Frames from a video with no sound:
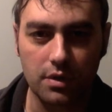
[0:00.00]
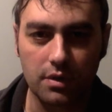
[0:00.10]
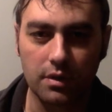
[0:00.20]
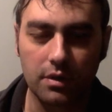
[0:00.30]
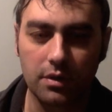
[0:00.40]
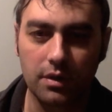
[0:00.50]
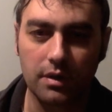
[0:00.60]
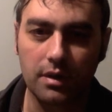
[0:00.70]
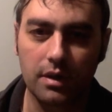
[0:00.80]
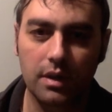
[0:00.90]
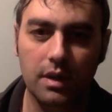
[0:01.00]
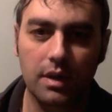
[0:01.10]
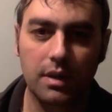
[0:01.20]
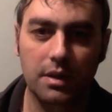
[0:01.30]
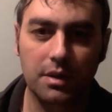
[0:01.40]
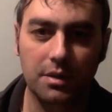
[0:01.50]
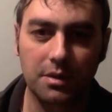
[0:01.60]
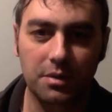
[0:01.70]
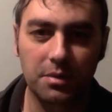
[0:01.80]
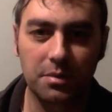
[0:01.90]
and you don't
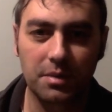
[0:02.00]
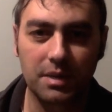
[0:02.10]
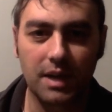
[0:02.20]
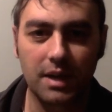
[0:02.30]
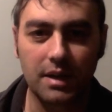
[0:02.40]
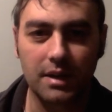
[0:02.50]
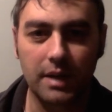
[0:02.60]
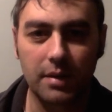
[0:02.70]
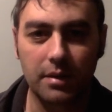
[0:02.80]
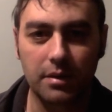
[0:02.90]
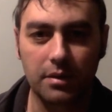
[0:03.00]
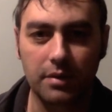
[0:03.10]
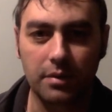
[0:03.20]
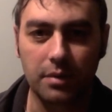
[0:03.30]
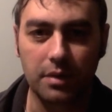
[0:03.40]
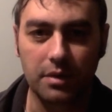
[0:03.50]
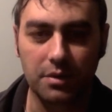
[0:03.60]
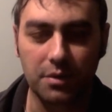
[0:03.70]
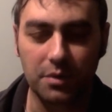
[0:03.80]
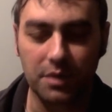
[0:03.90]
want to be carrying that with you everywhere you
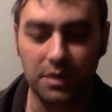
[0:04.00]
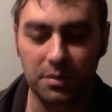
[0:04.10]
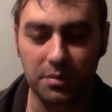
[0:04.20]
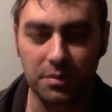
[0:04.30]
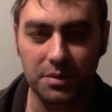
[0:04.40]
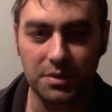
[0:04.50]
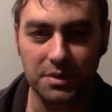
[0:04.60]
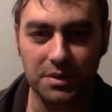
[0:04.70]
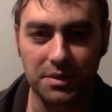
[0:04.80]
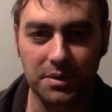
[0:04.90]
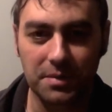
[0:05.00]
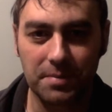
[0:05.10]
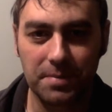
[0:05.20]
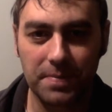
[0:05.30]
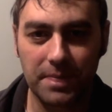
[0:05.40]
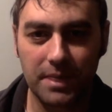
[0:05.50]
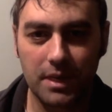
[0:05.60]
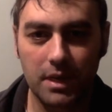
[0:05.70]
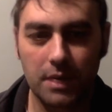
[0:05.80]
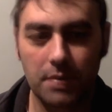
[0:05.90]
go now, would you?
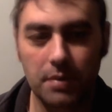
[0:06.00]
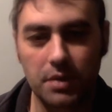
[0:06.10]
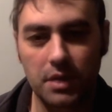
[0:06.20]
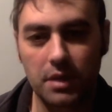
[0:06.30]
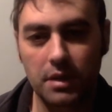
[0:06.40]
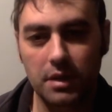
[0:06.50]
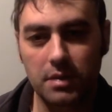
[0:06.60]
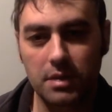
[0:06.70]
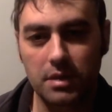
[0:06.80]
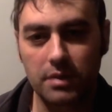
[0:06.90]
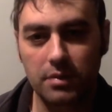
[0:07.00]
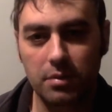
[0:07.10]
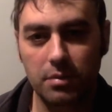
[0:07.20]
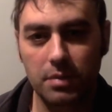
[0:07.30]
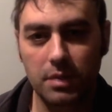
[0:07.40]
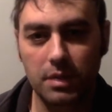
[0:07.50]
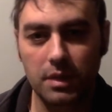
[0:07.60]
But I was kind of thinking to myself, what would be